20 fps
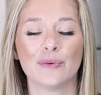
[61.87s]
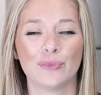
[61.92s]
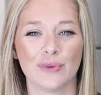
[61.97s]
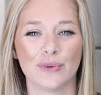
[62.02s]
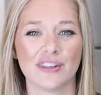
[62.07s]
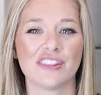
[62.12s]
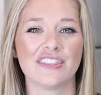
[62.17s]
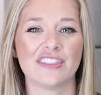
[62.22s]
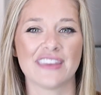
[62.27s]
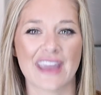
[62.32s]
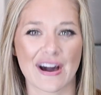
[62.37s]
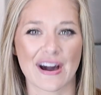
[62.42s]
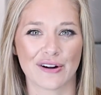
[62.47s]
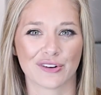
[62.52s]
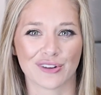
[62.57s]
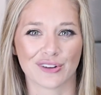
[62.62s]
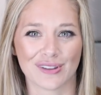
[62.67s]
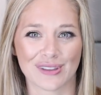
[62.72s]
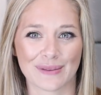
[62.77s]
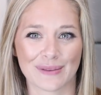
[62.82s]
with the
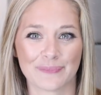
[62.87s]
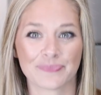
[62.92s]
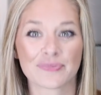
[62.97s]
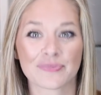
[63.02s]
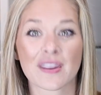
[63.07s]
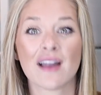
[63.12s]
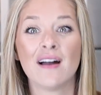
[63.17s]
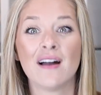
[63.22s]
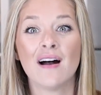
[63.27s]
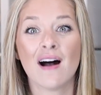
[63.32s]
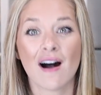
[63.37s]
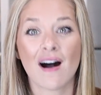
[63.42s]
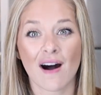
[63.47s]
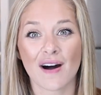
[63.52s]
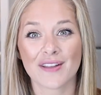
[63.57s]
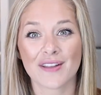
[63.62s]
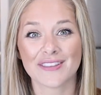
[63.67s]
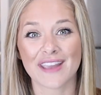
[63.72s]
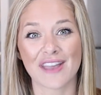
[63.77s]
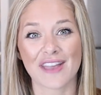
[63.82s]
algorithm. On the